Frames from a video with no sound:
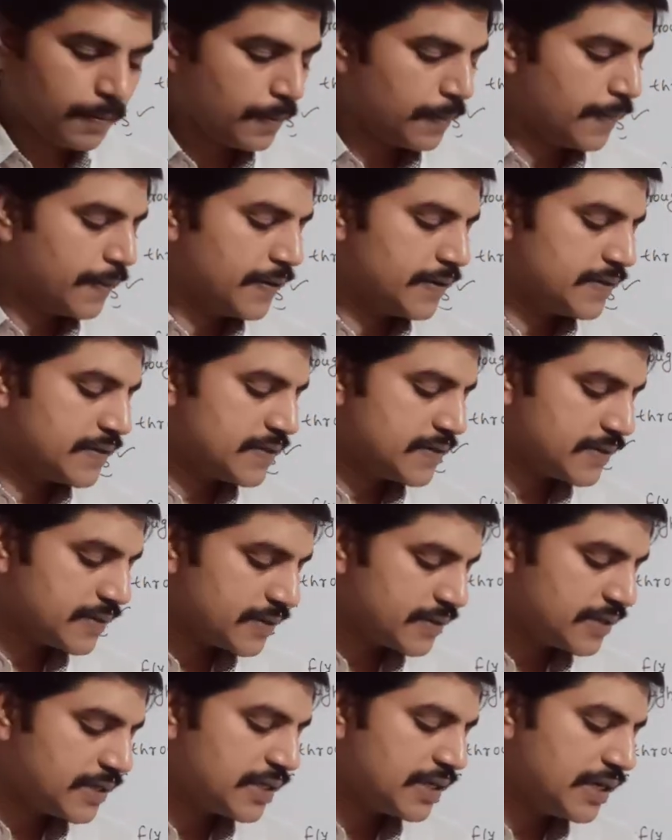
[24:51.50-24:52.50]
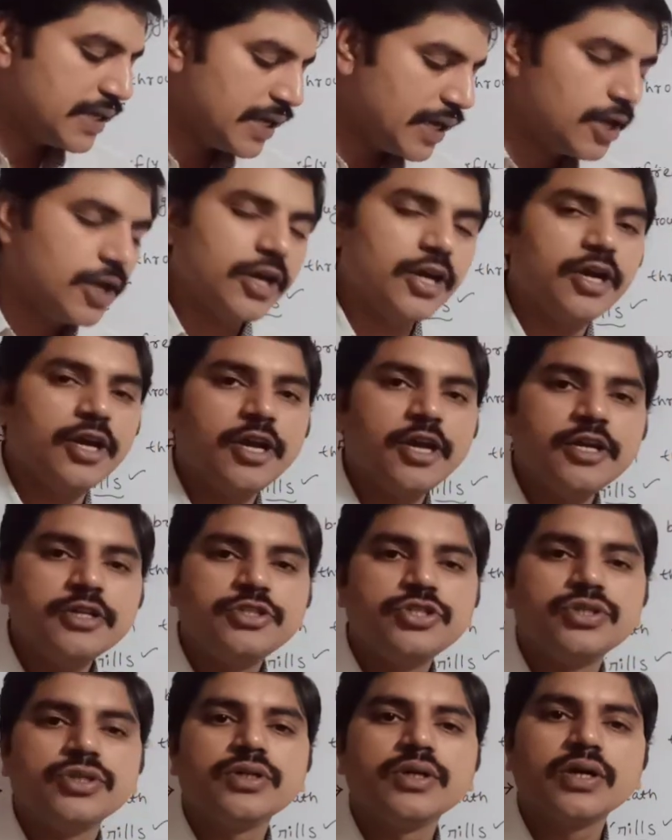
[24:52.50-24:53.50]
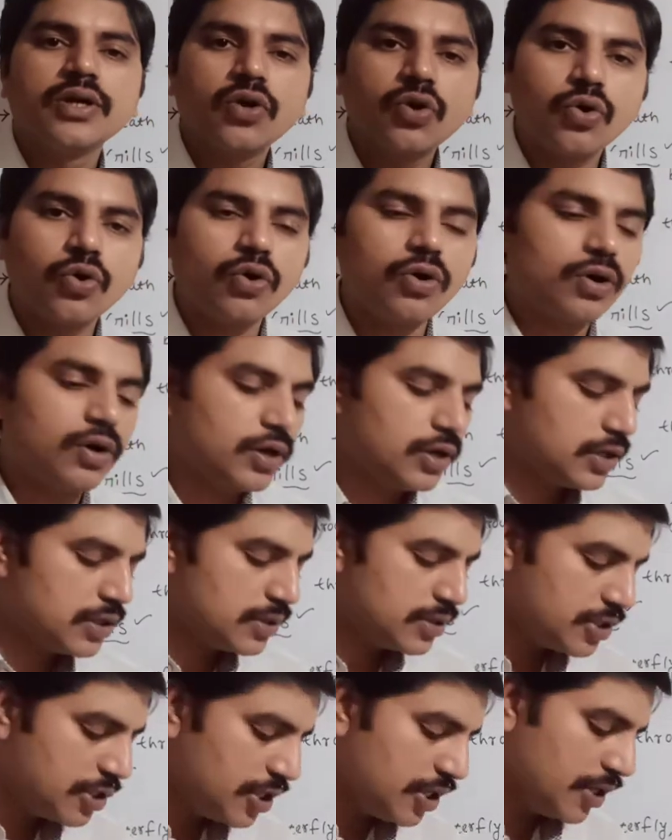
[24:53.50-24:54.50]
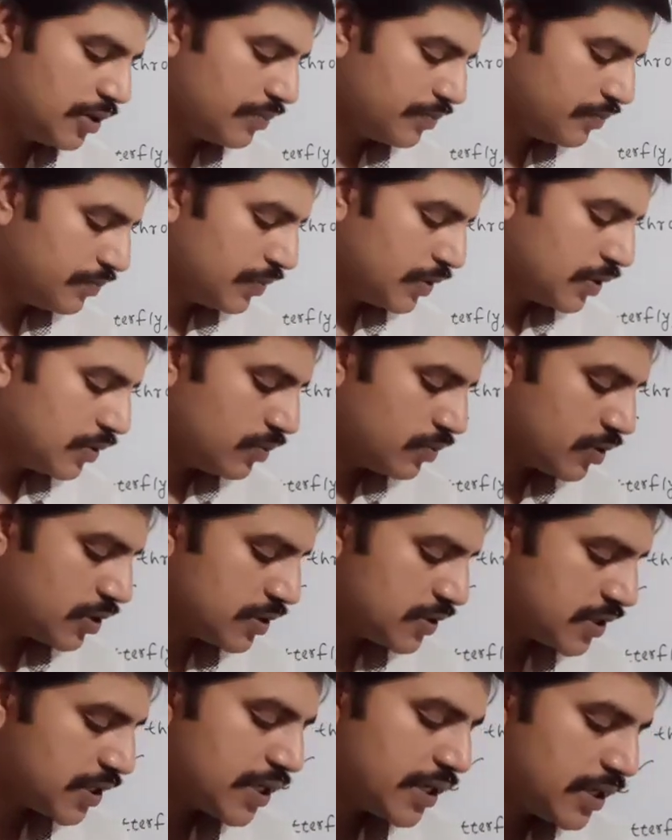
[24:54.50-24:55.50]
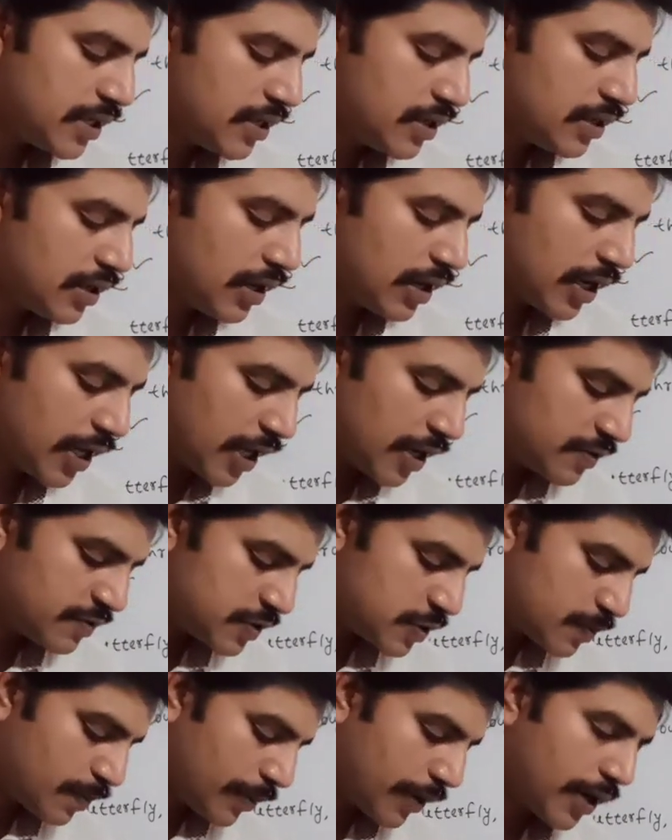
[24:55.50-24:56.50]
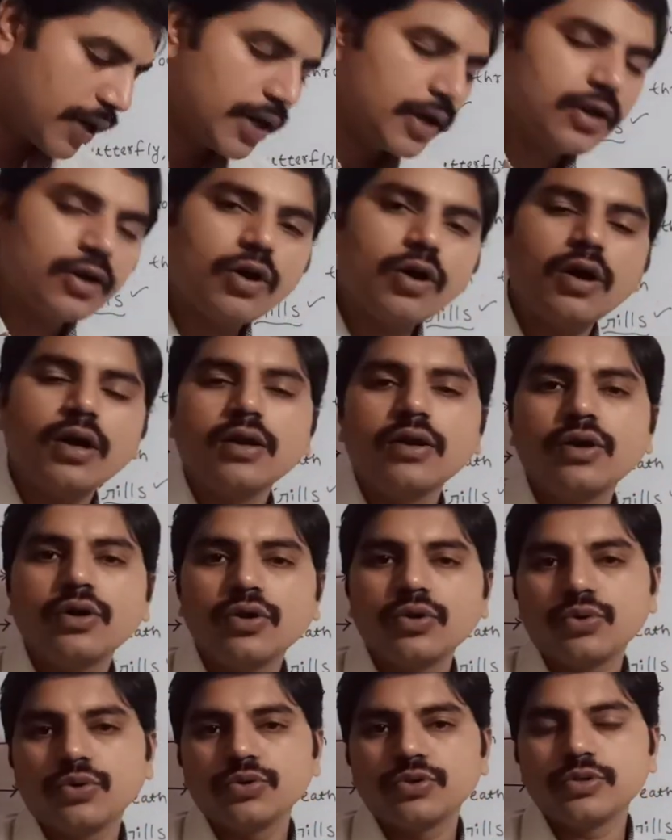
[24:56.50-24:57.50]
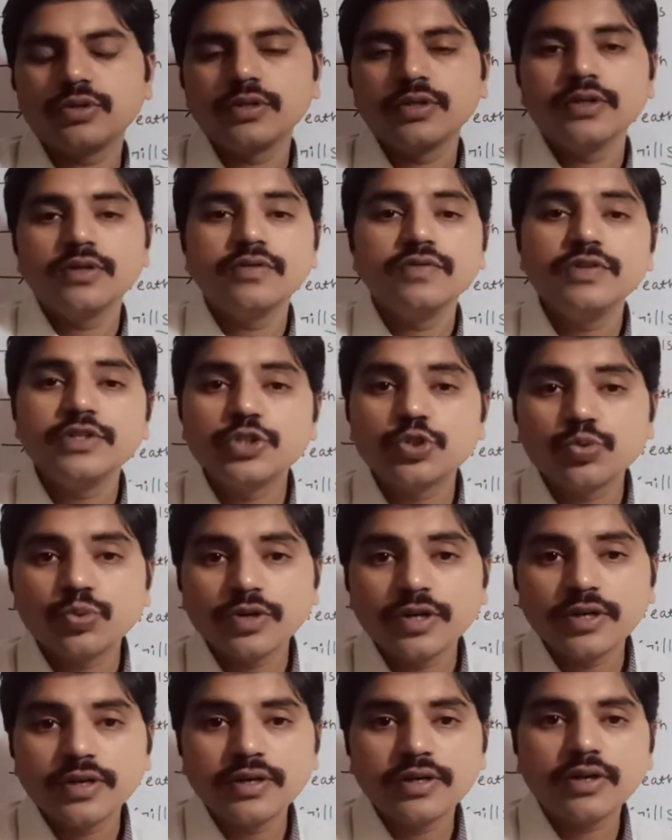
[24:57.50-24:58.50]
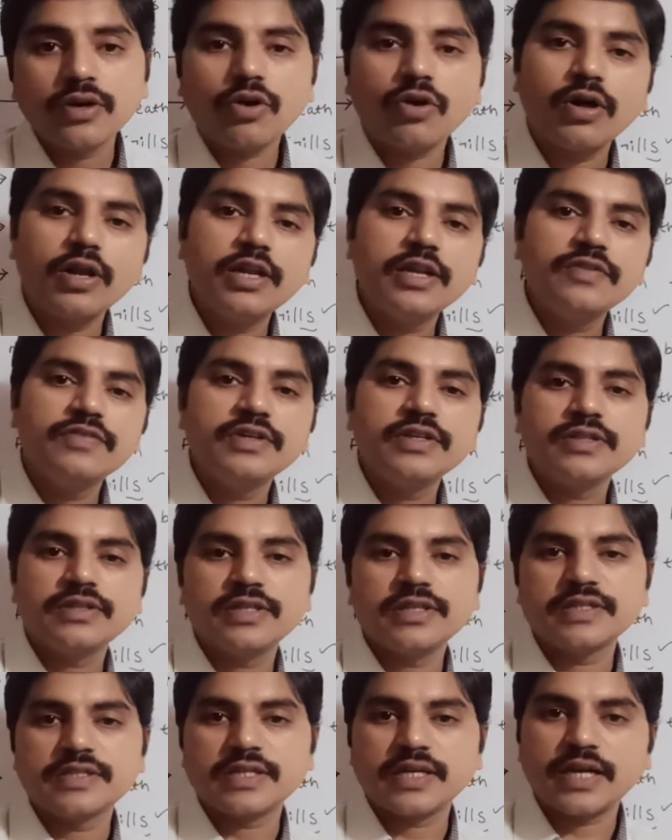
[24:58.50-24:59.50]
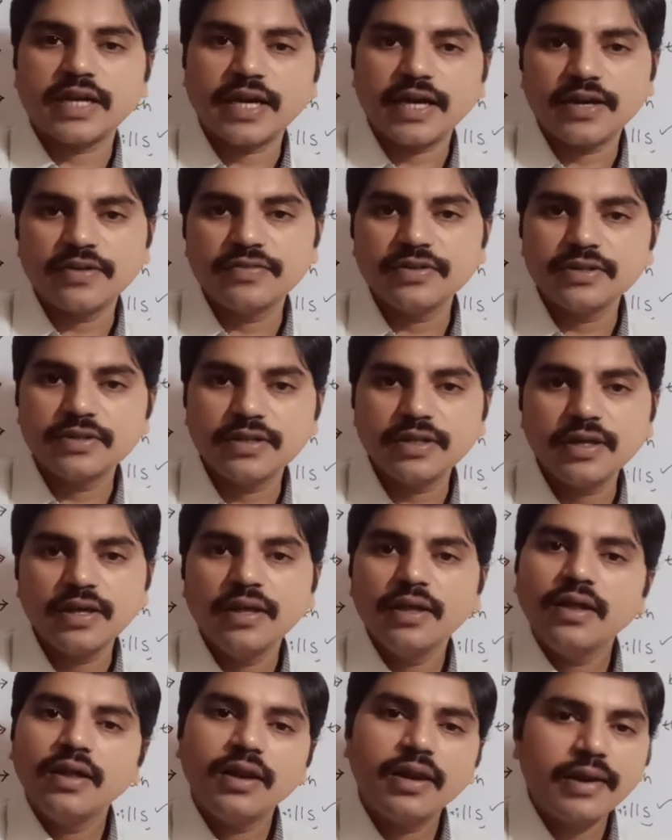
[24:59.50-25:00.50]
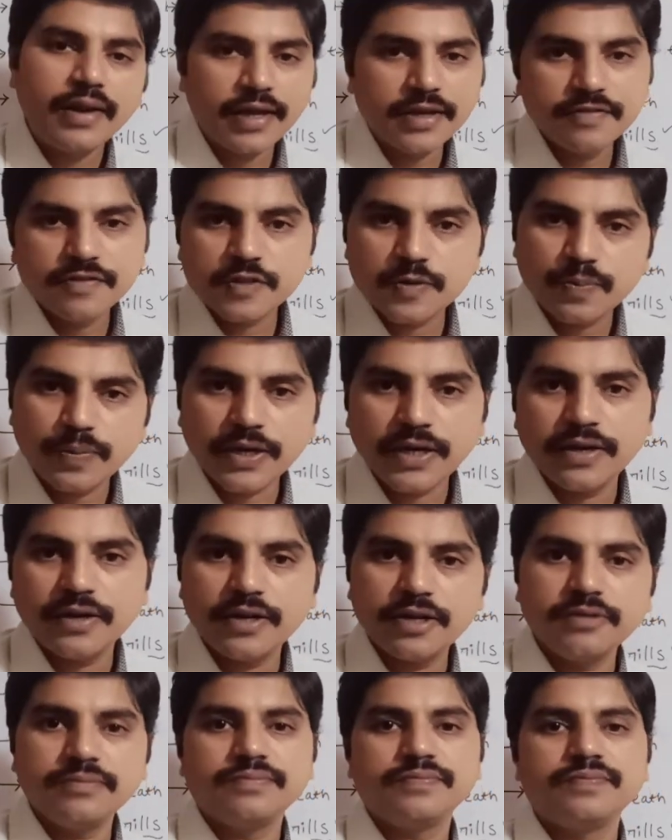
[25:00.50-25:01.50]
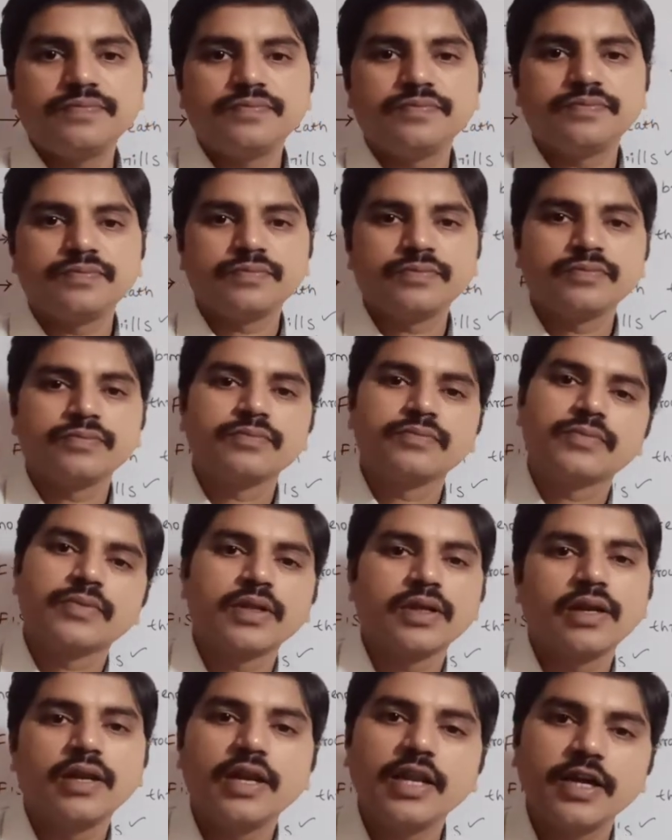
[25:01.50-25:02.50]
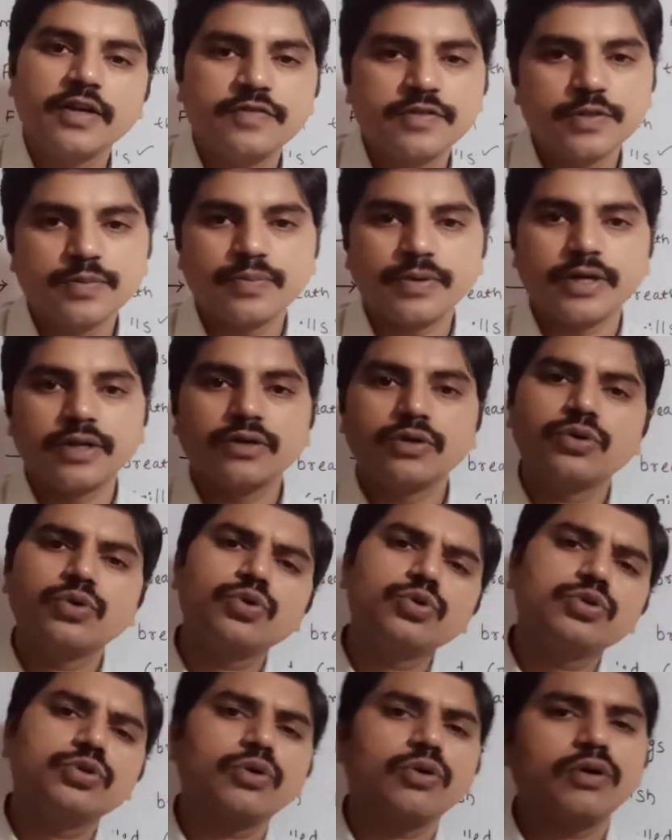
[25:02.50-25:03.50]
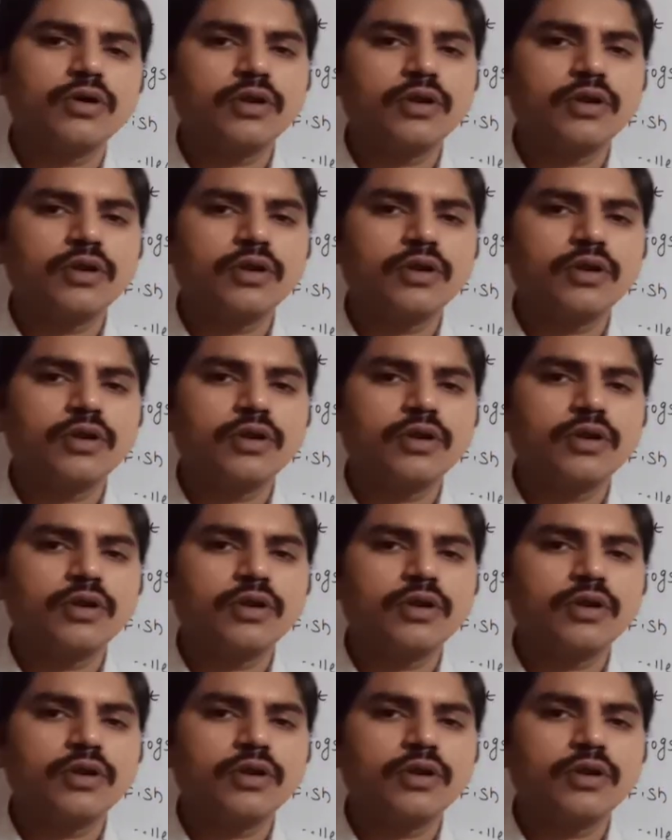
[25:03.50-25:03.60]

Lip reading: certain age called the, what is that? Lifespan or growth. which one? All living things are having the lifespan, na? Lifespan. Growth, all